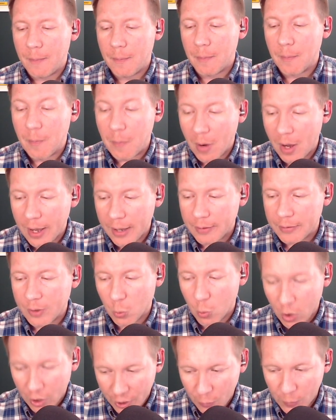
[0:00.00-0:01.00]
but they're
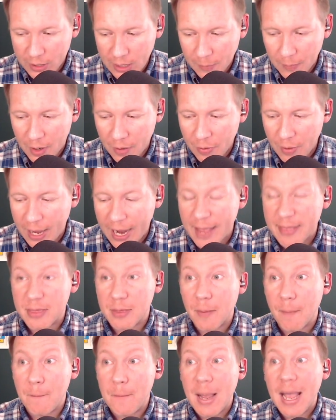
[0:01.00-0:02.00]
working with him on that.
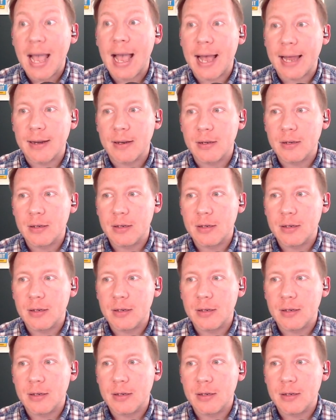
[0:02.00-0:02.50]
The bat,